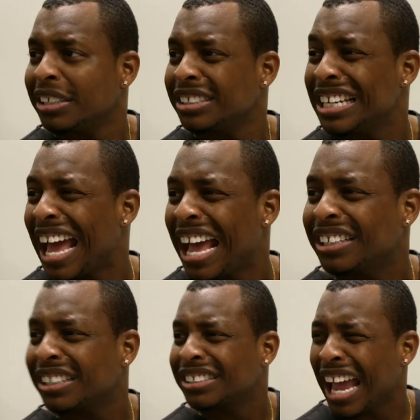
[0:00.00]
She
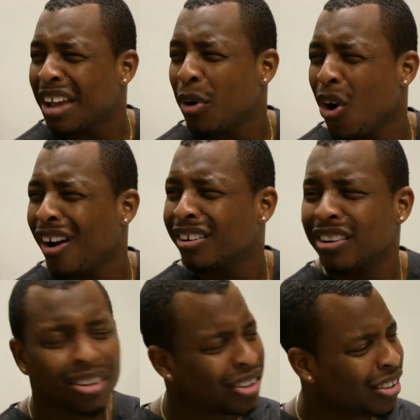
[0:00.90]
ate the skateboard?
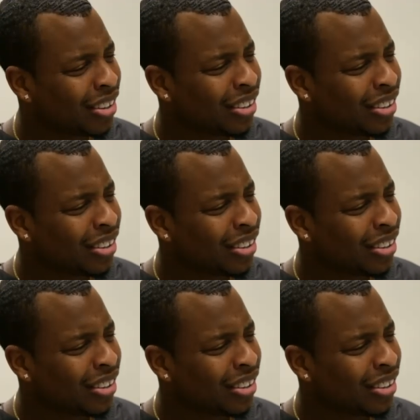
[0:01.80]
Yeah.